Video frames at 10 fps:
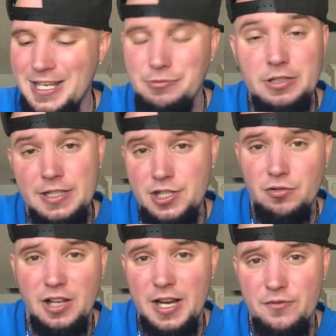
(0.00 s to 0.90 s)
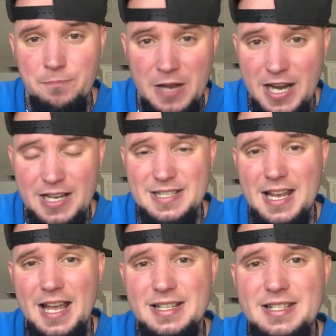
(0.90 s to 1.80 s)
It would lead to a lot of panic
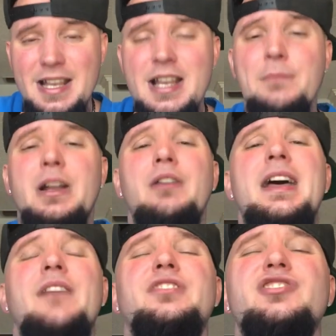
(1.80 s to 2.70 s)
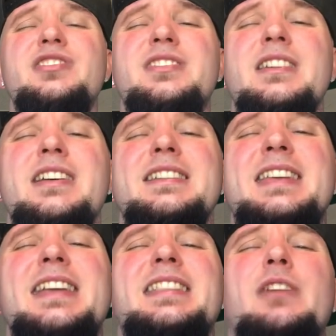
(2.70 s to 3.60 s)
attacks, but I would have to just
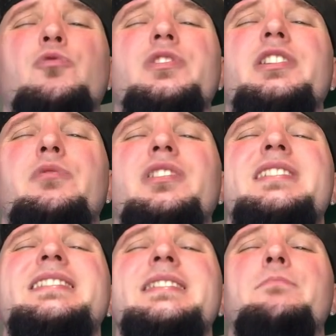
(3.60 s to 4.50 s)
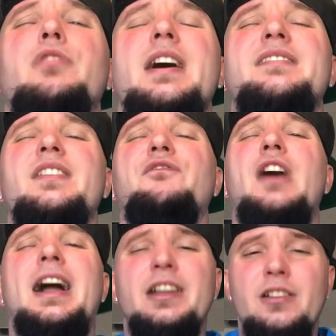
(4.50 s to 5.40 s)
take that really, really deep breath to
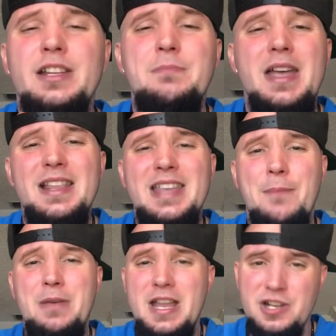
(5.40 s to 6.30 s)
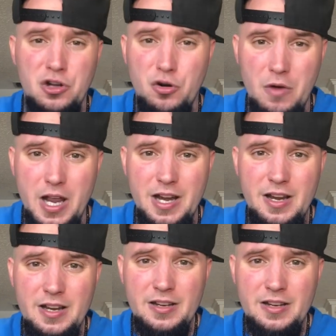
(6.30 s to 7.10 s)
finally make that pain go away.